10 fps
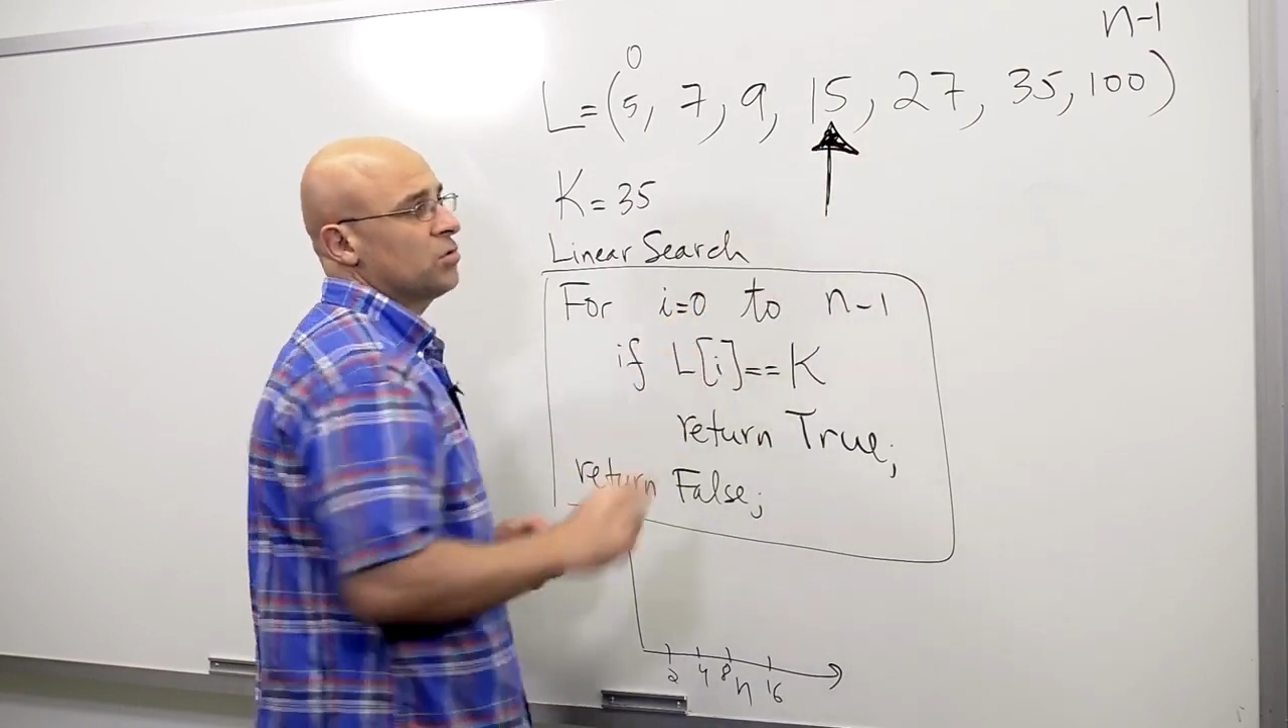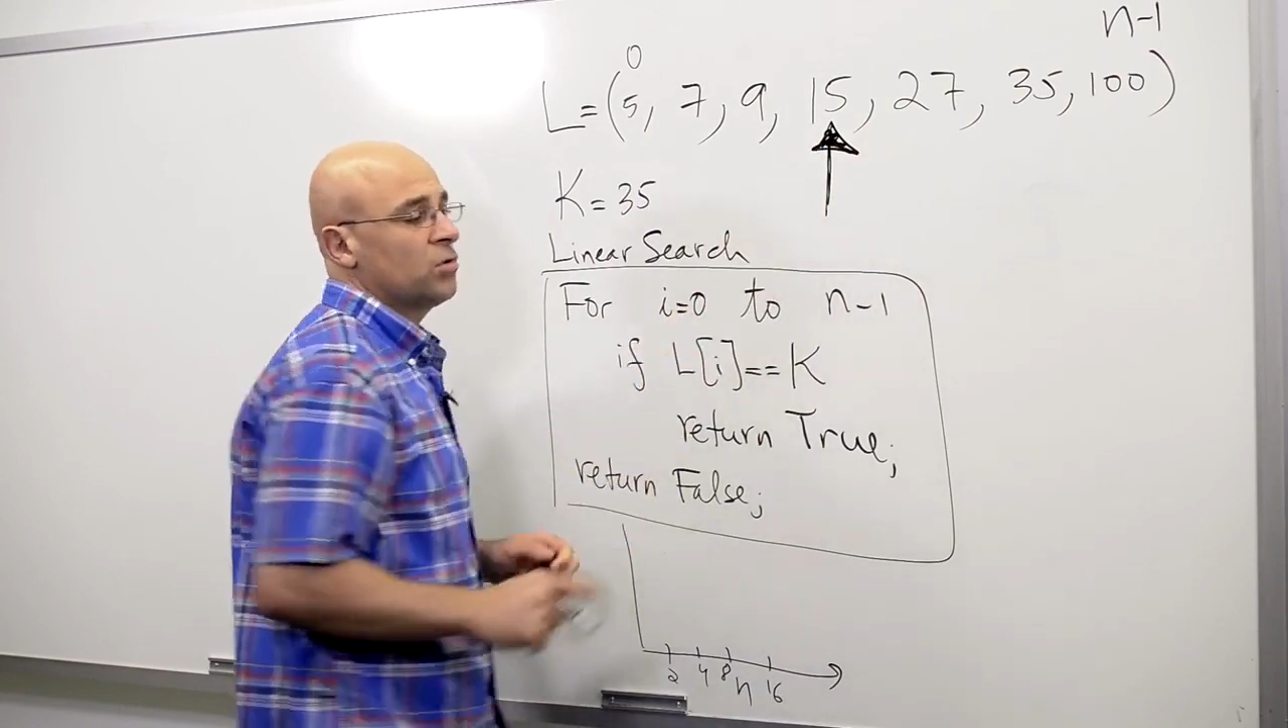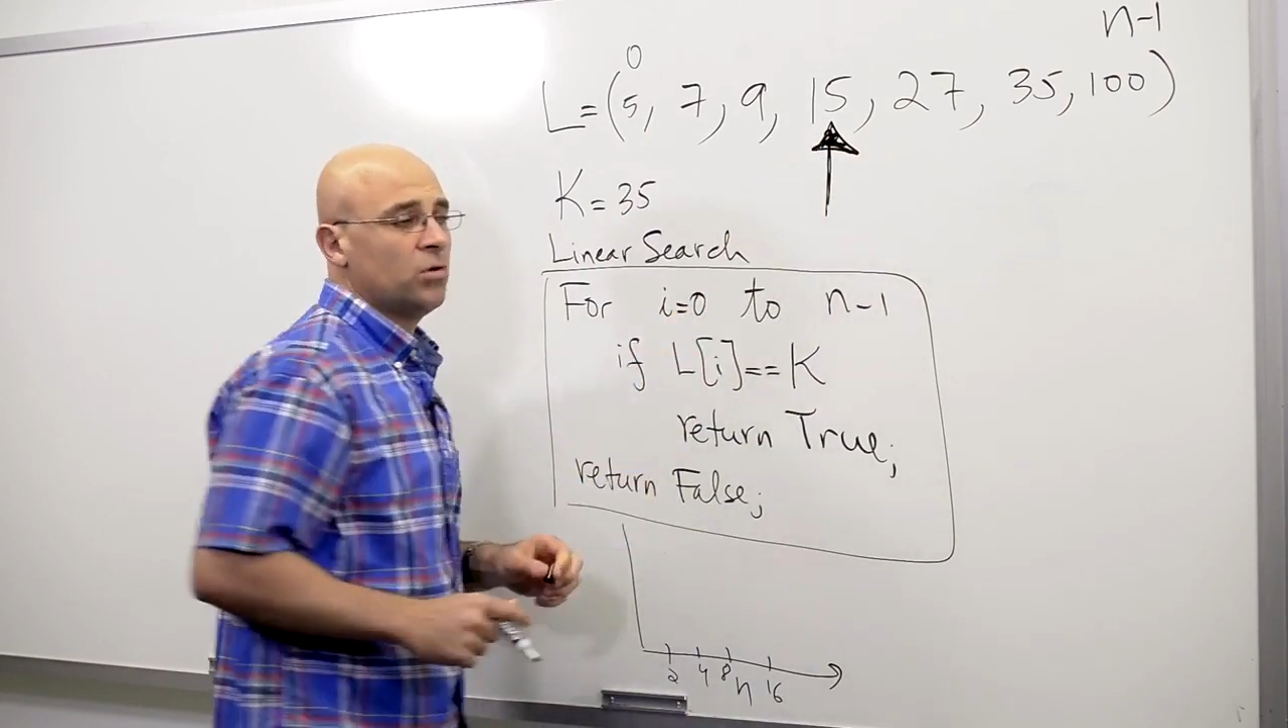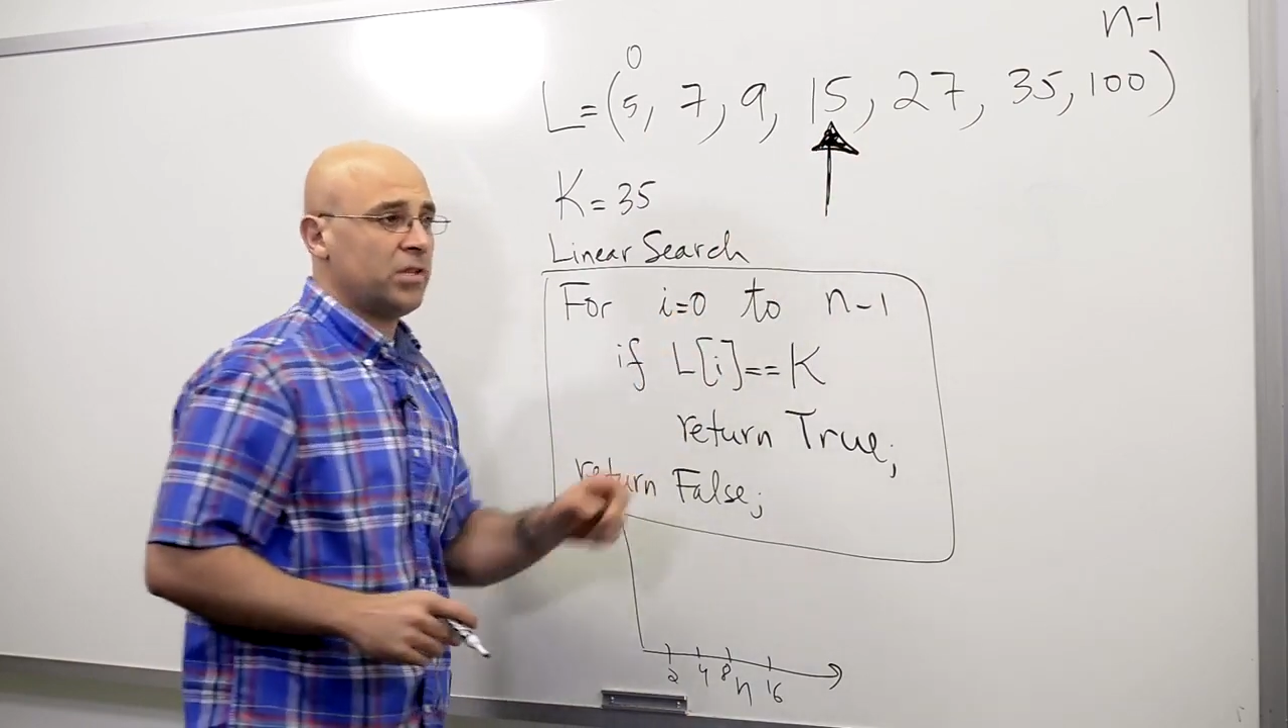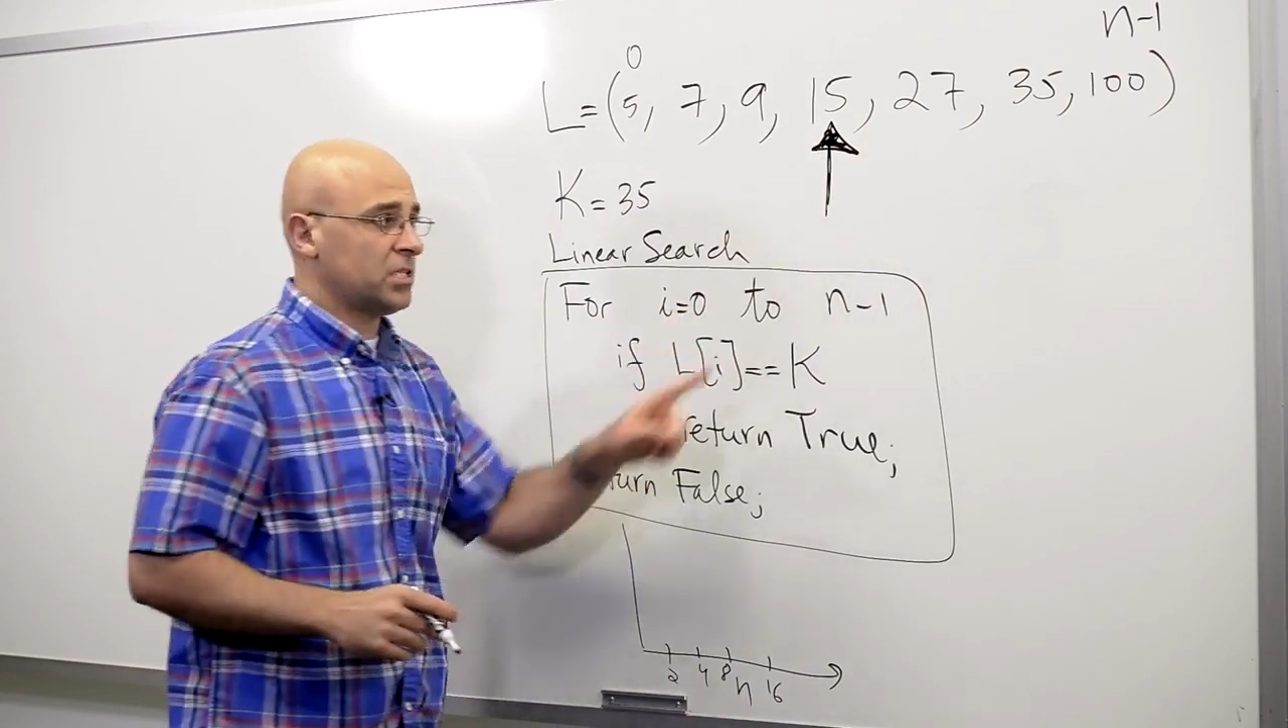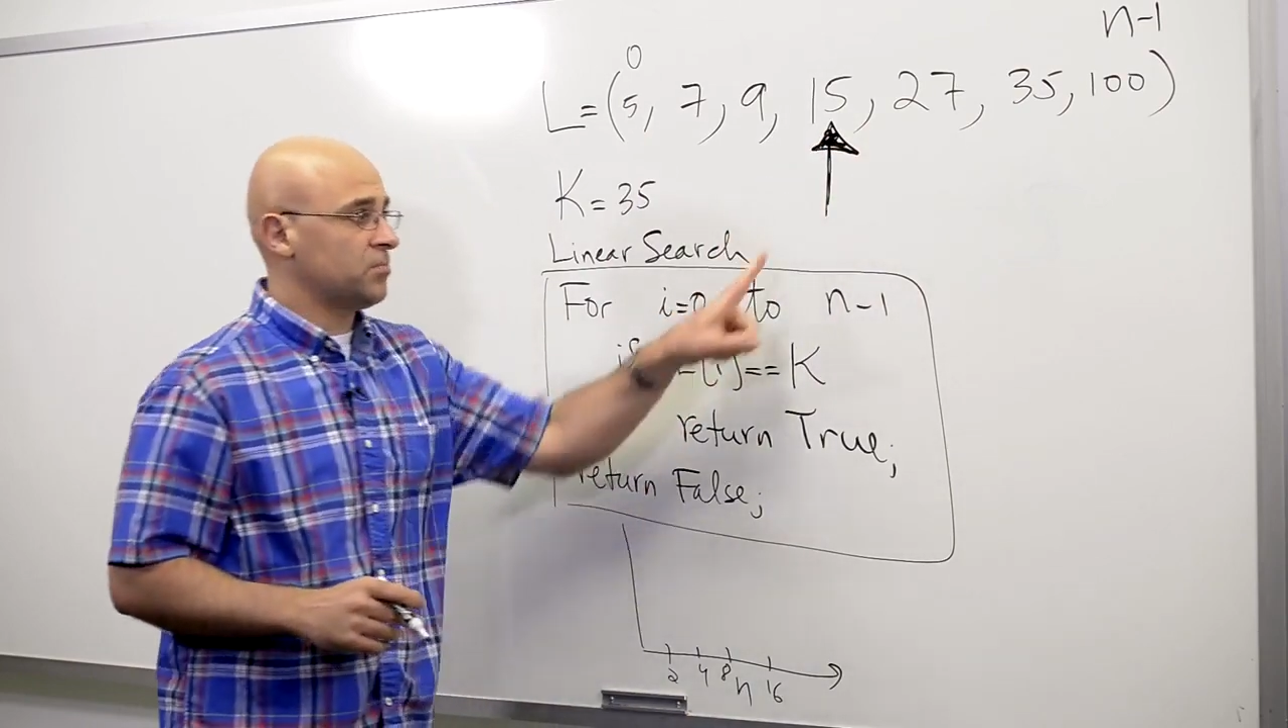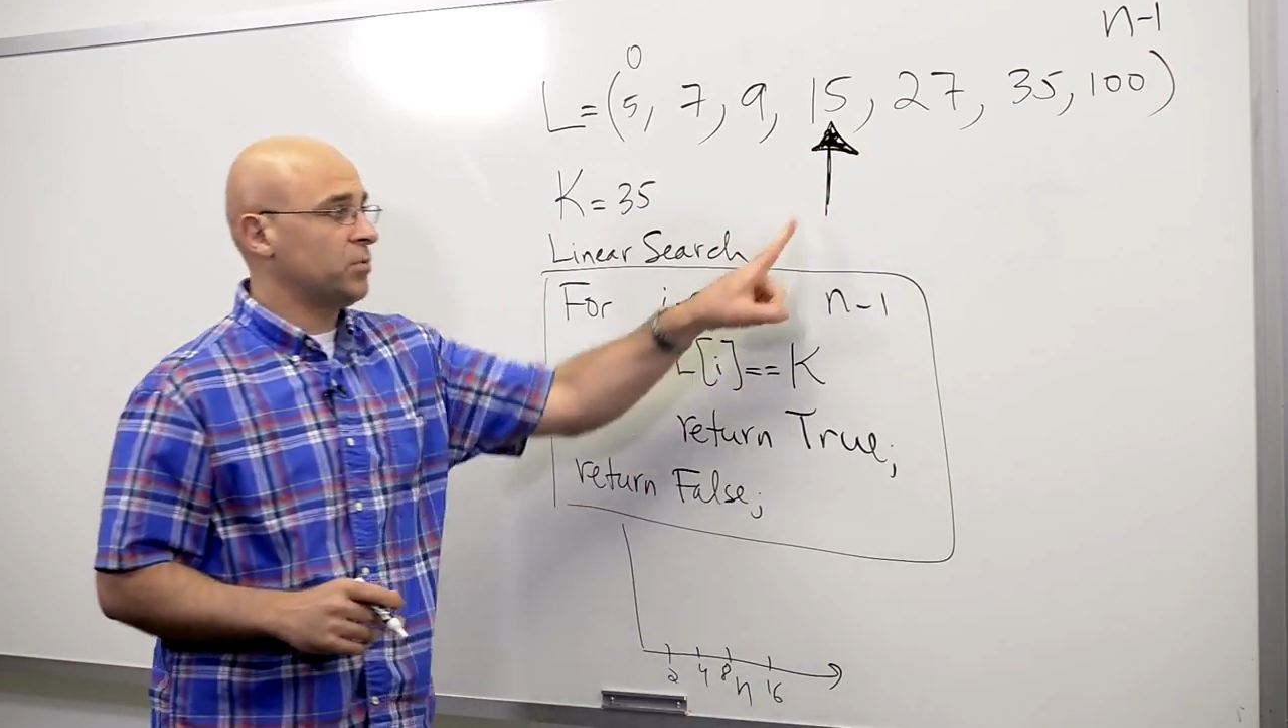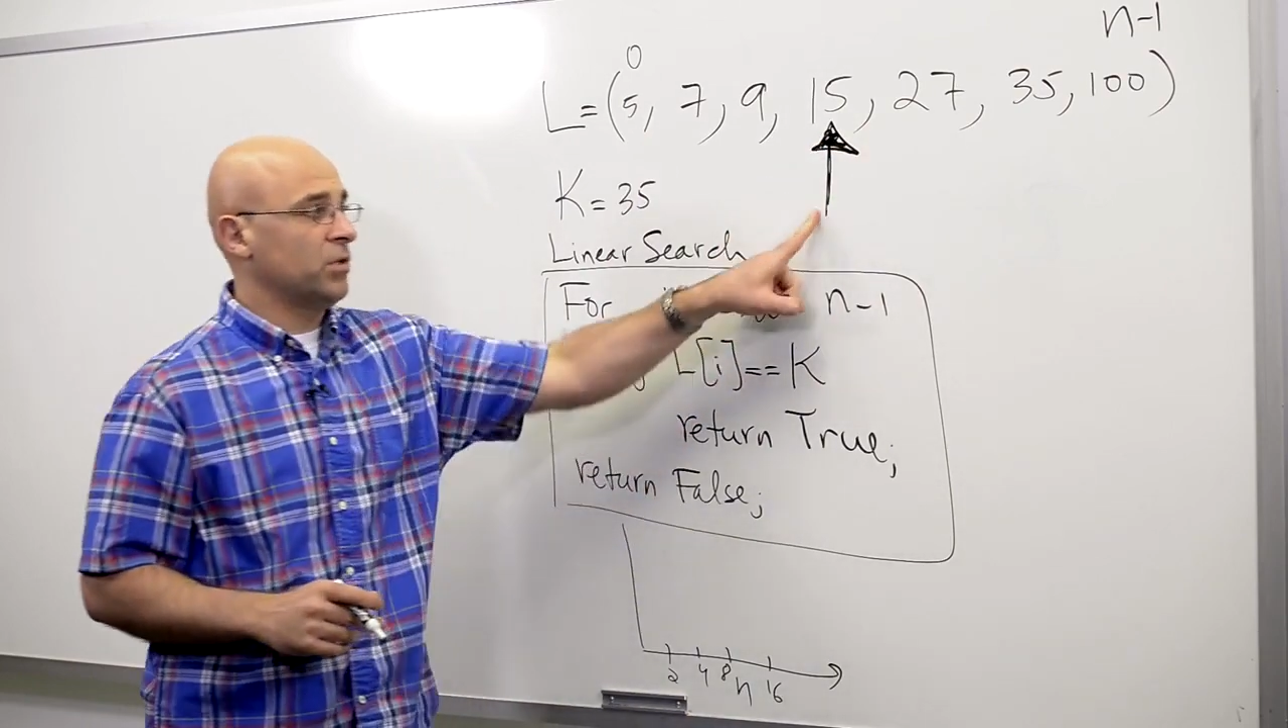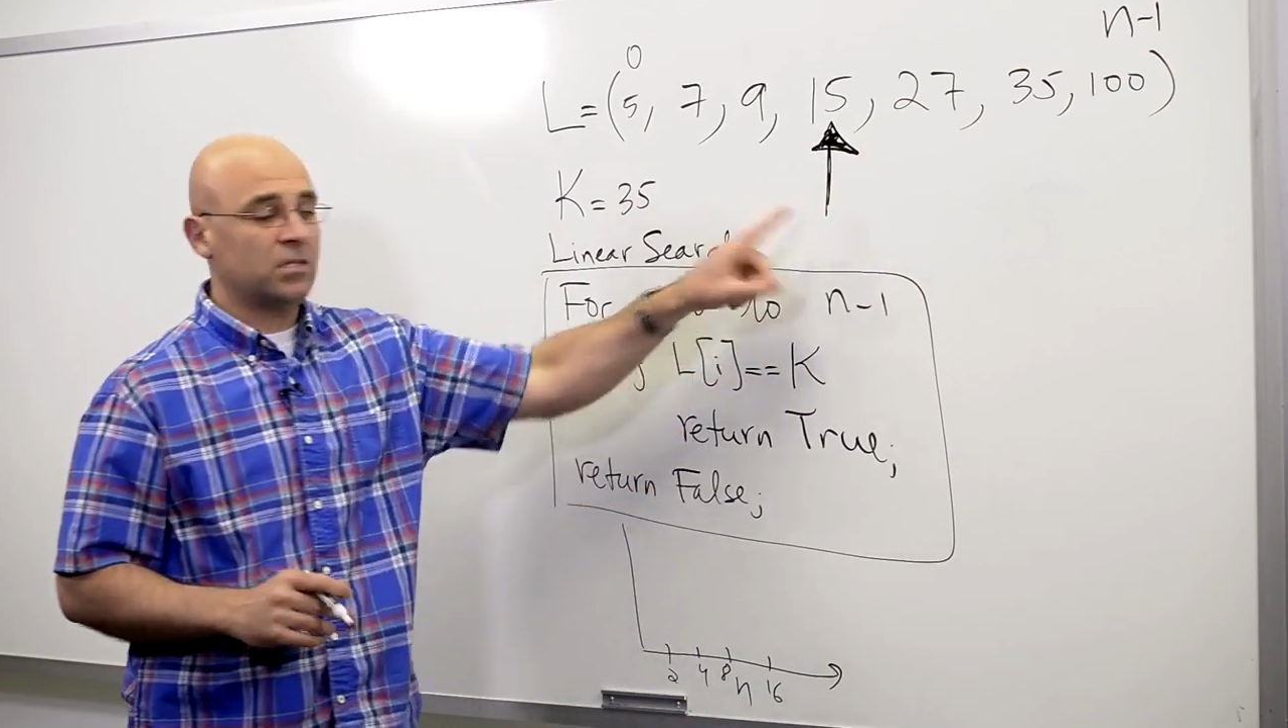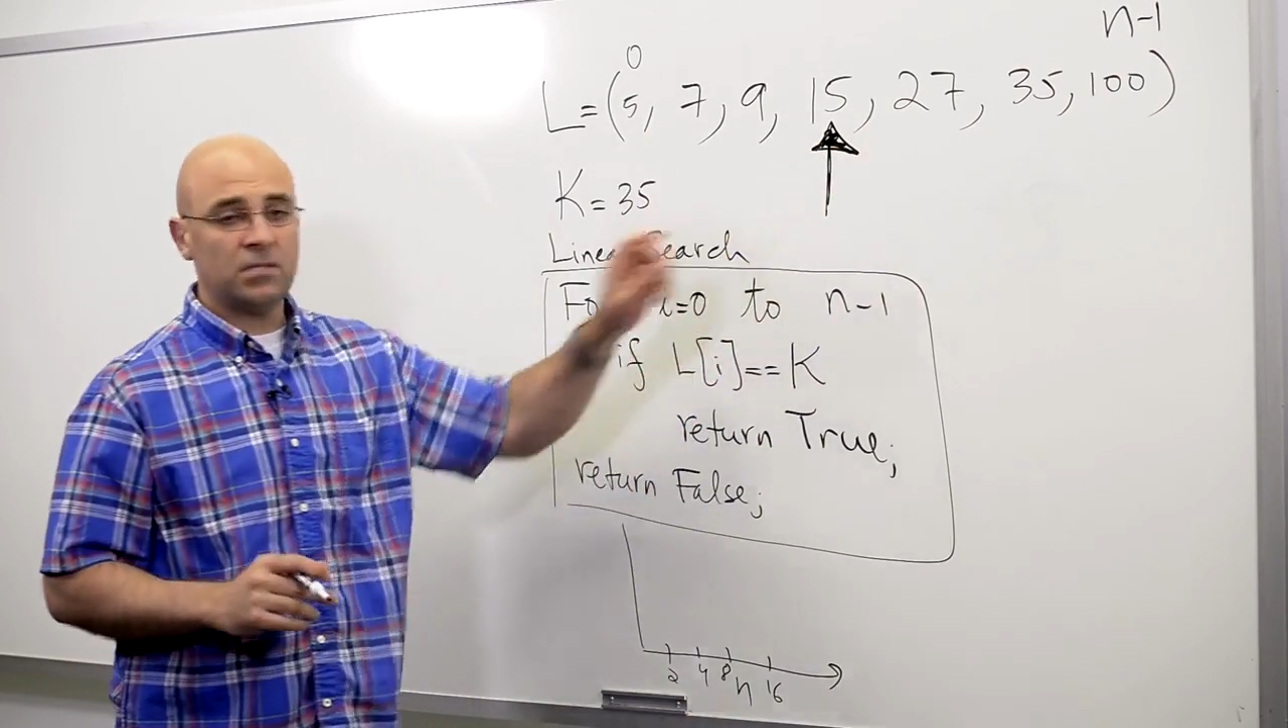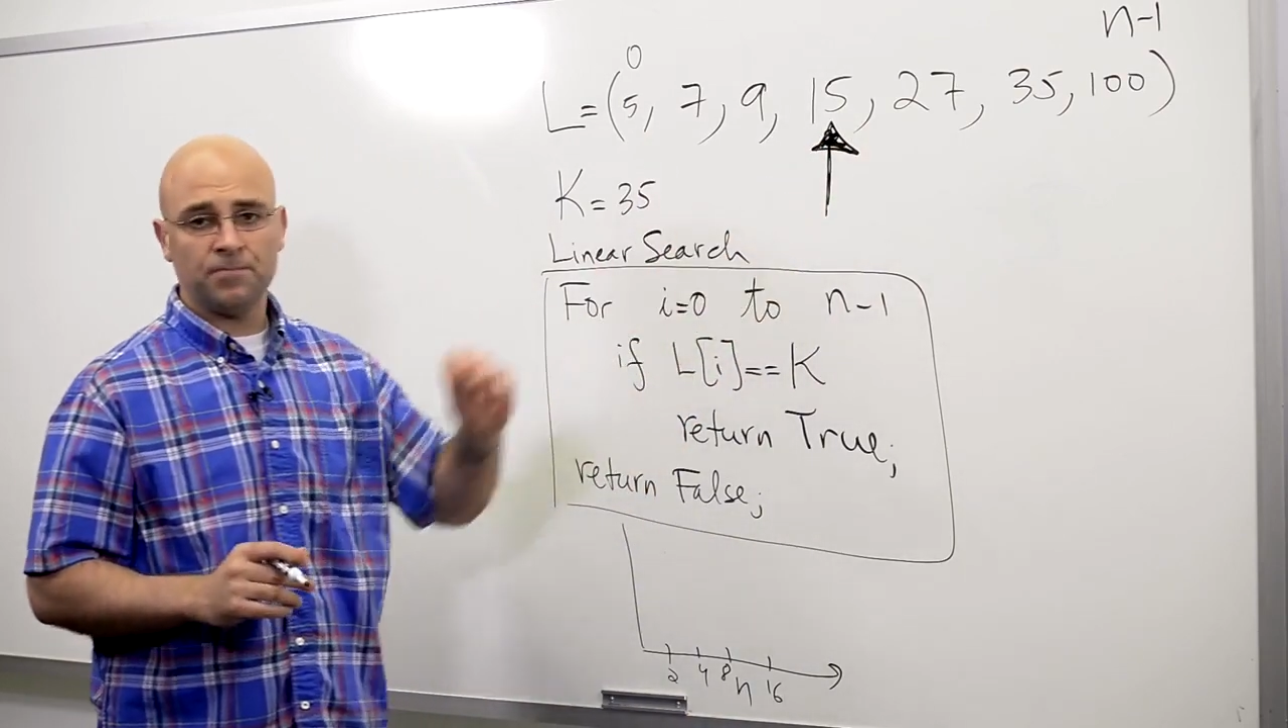go this point,